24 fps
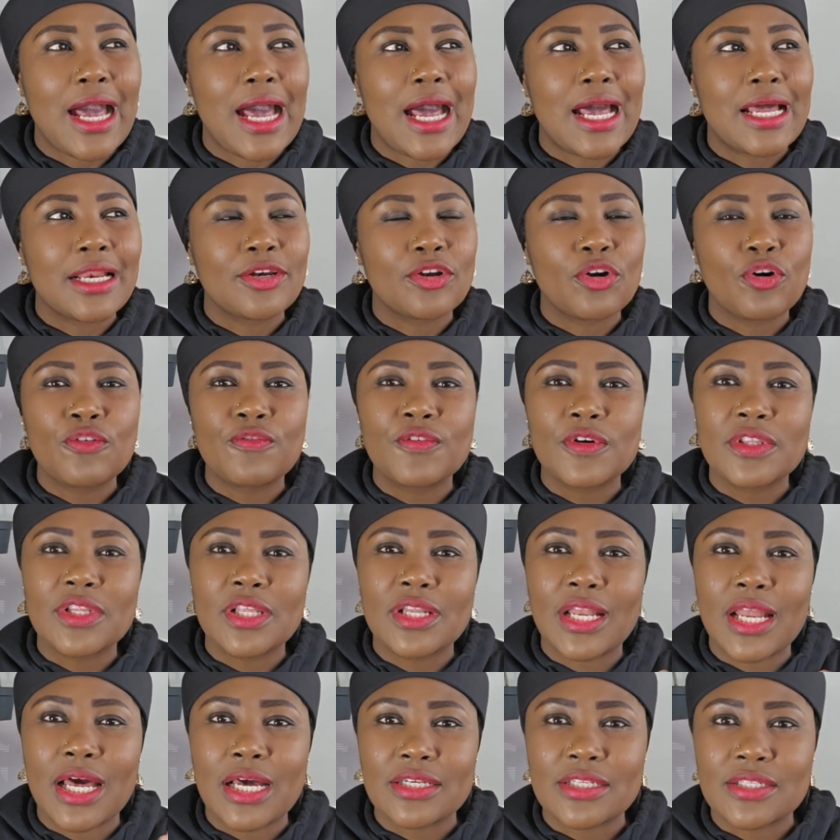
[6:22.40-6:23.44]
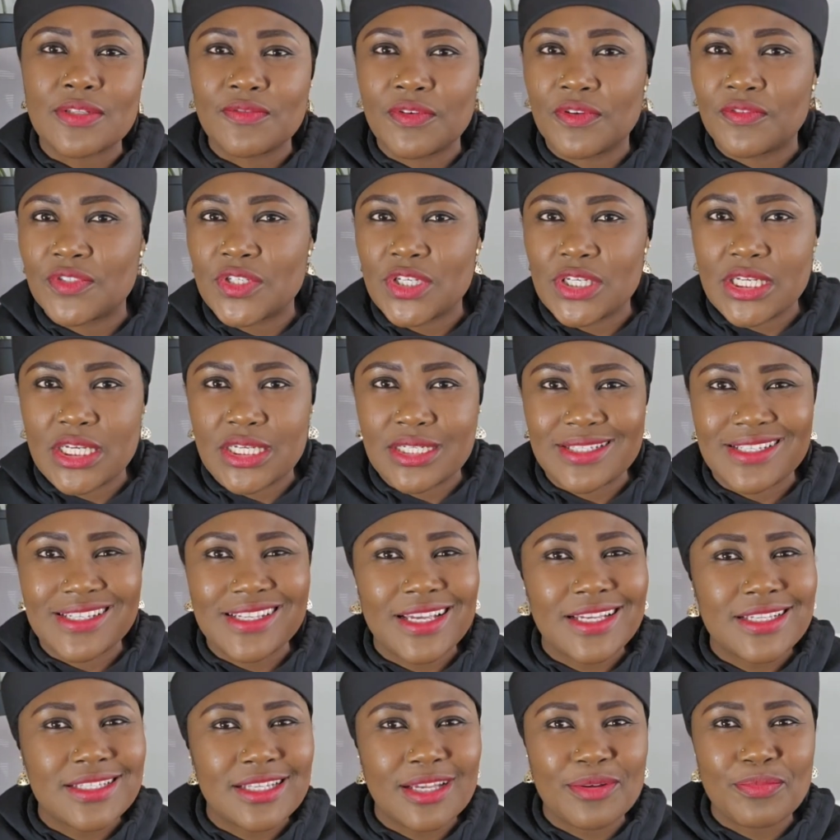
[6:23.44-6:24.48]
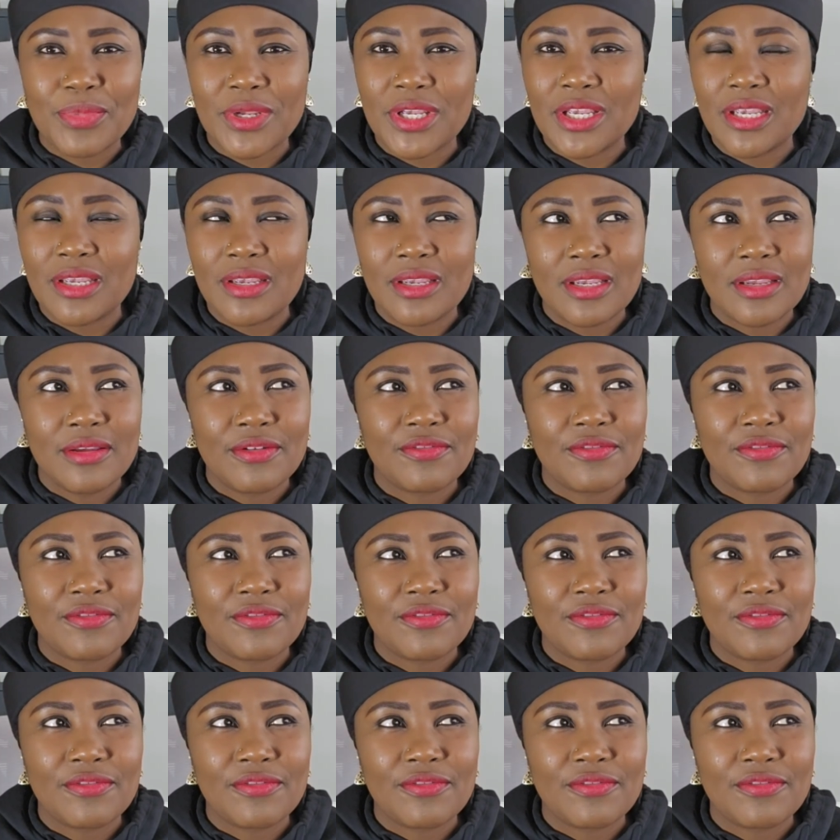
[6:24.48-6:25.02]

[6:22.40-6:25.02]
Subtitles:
And over the last 50 years, the S&P